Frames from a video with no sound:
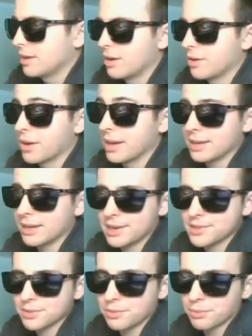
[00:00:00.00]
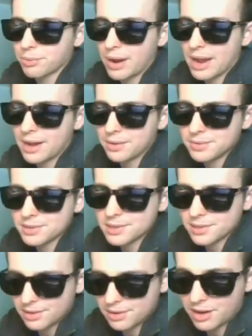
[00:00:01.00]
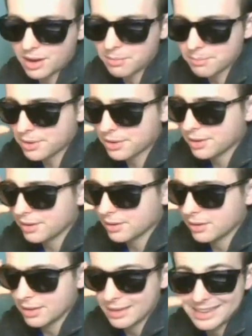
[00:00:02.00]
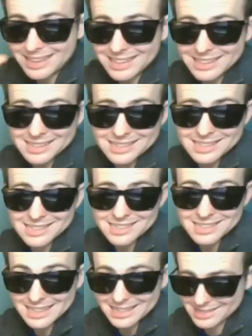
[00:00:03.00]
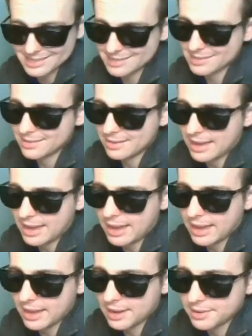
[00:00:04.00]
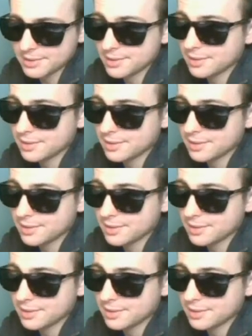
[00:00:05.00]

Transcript: All right, guys, round number 6. And